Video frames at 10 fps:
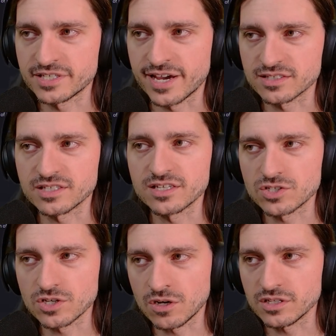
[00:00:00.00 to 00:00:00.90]
attack
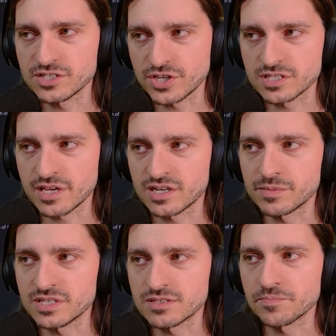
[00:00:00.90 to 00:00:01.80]
against all adjacent
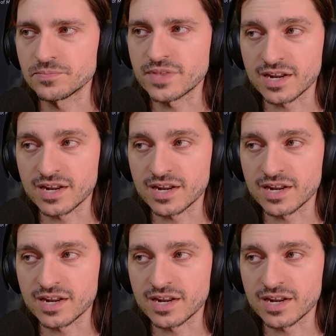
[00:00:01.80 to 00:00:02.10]
enemies,